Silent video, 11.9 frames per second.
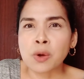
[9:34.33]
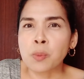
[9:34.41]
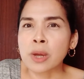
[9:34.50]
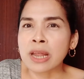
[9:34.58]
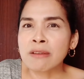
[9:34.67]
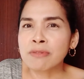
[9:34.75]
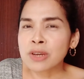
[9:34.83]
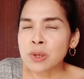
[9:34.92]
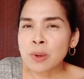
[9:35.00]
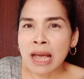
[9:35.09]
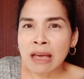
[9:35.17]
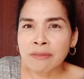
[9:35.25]
whatever you
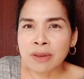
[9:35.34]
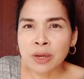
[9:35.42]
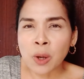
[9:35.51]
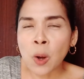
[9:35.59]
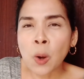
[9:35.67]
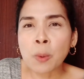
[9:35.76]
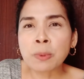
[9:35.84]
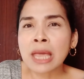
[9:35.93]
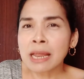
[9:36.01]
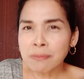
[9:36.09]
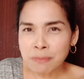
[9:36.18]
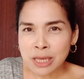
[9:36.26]
have at home
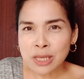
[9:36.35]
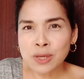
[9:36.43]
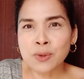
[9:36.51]
can be